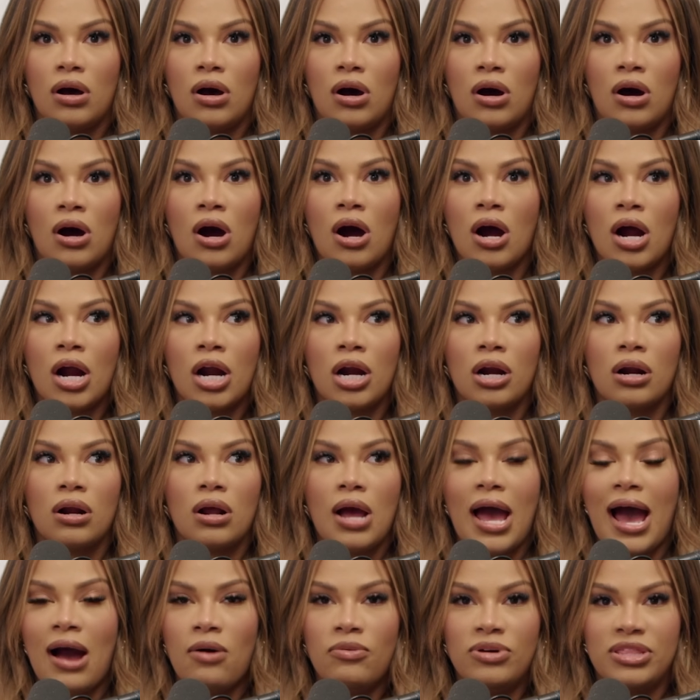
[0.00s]
are
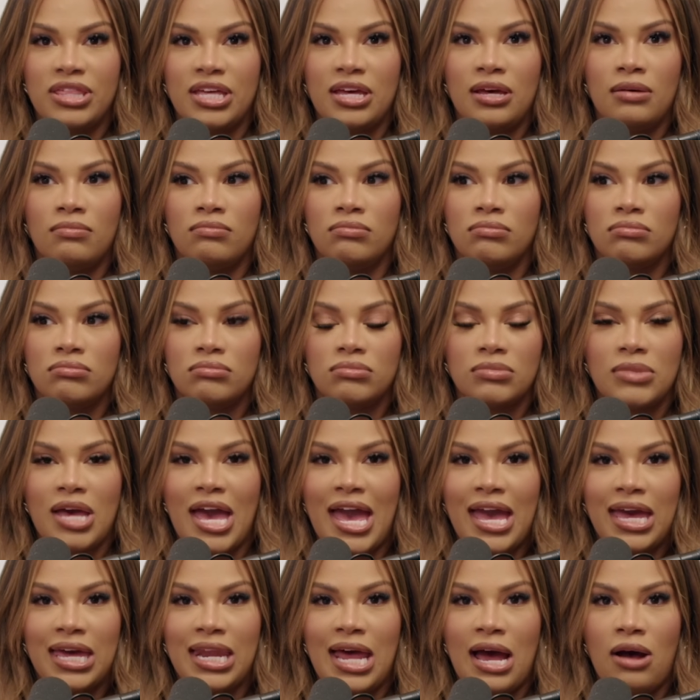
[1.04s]
out with him,
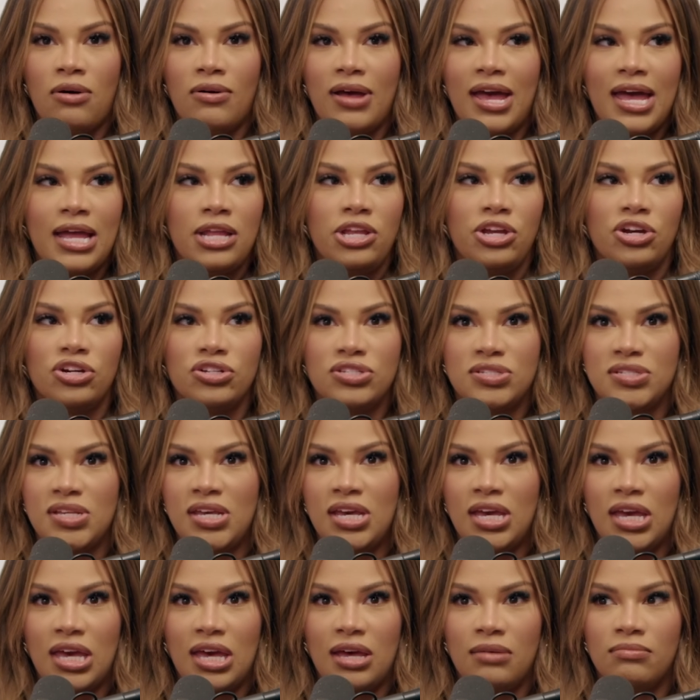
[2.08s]
hanging out, and you're
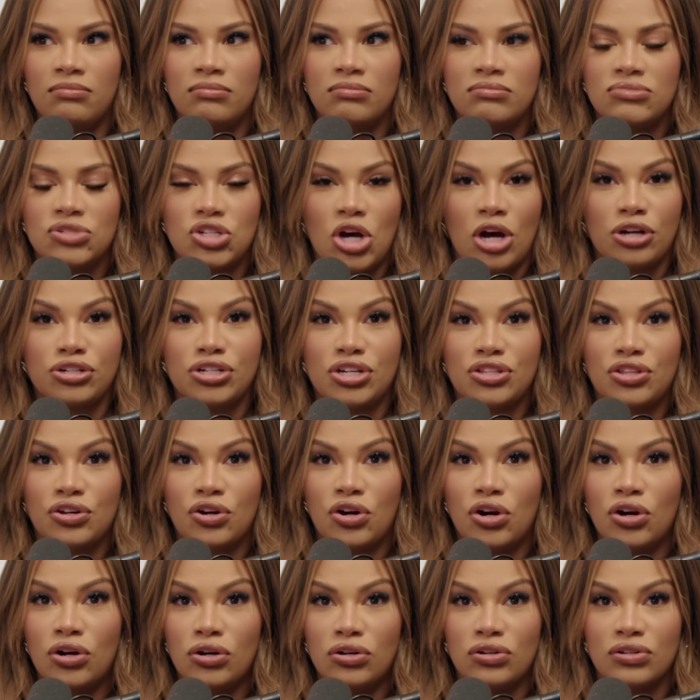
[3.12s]
seeing him talk to other
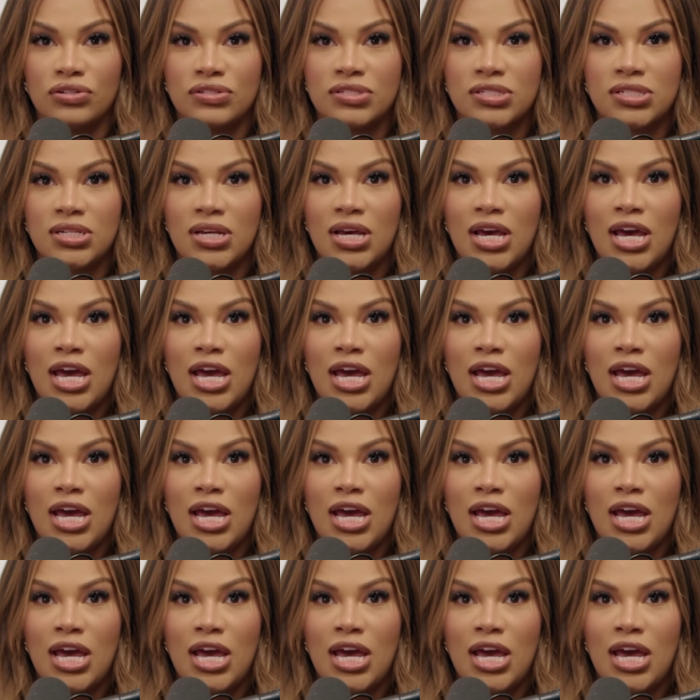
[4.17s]
girls.